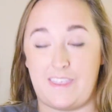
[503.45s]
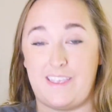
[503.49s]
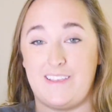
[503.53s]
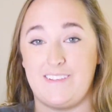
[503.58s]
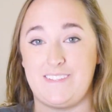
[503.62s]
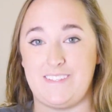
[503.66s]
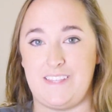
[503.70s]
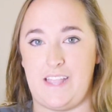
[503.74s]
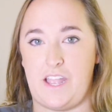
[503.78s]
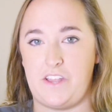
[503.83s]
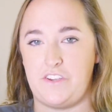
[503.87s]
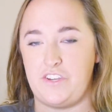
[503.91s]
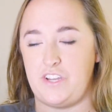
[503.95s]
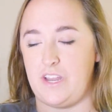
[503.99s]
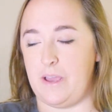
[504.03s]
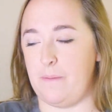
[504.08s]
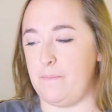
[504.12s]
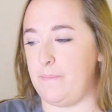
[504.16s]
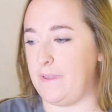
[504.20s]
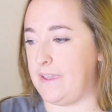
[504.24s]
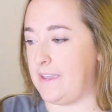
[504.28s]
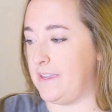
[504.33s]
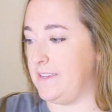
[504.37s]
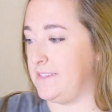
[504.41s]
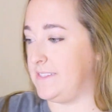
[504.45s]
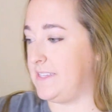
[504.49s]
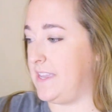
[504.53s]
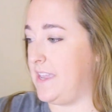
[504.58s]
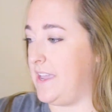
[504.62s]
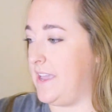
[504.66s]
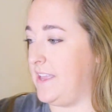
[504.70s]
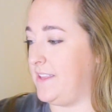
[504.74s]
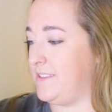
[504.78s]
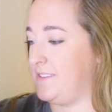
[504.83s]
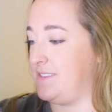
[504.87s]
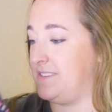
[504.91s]
snatch it up because
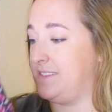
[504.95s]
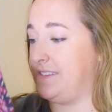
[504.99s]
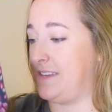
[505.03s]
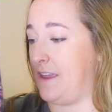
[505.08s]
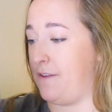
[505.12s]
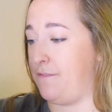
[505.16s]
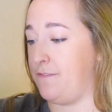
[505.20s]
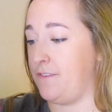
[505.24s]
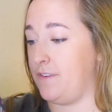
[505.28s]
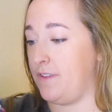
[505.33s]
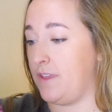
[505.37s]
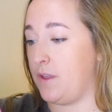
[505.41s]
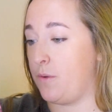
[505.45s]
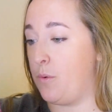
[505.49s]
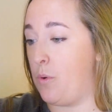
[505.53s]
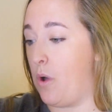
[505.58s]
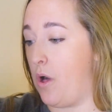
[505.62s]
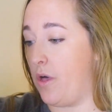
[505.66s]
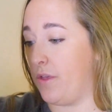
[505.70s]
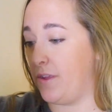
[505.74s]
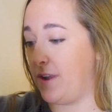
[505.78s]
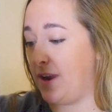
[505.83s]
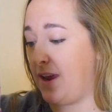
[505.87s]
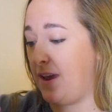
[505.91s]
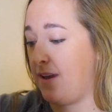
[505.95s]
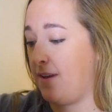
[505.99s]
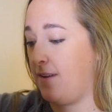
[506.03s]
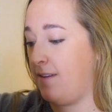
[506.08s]
it's definitely quality.